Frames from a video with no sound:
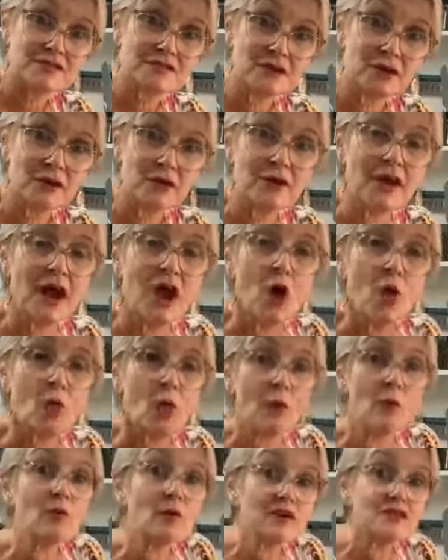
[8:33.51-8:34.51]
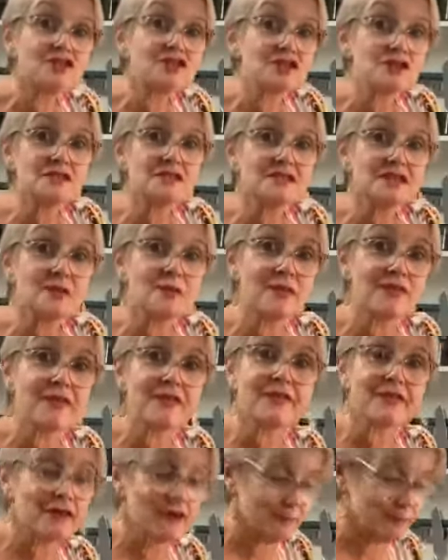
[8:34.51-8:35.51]
So when we're juicing with the
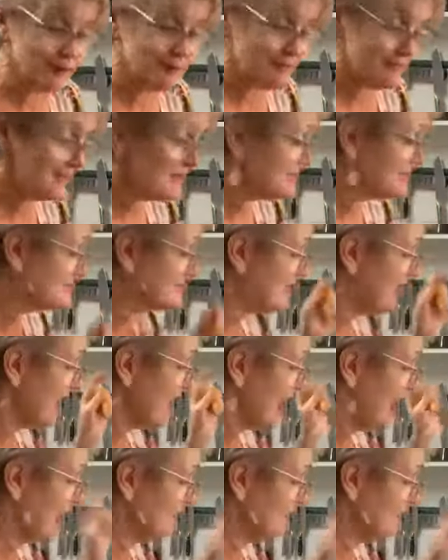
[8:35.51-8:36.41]
Thermomix,